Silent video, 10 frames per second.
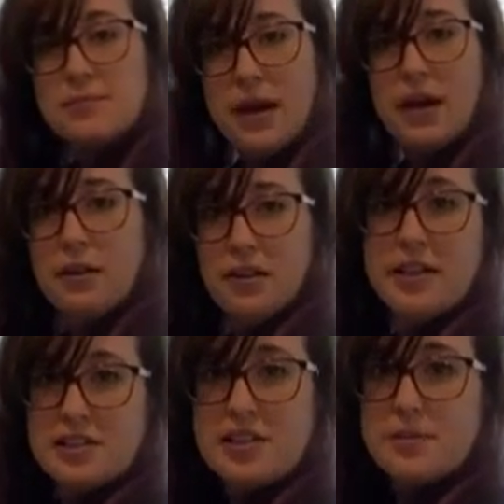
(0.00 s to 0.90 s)
smell,
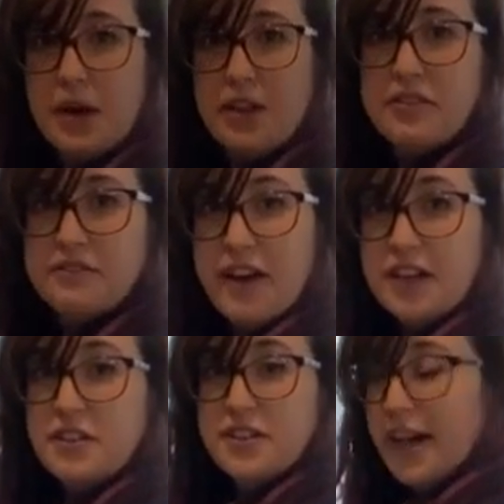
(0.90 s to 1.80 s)
I can smell the
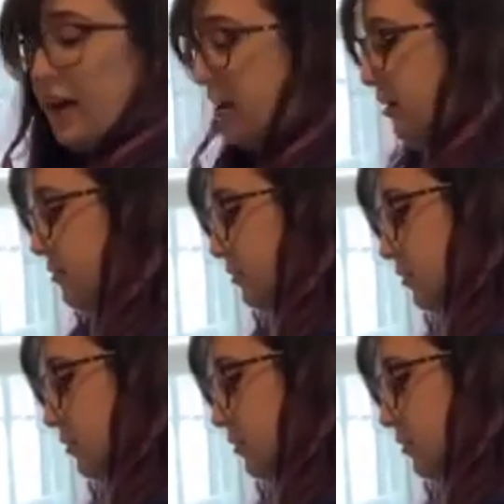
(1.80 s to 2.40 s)
fennel now.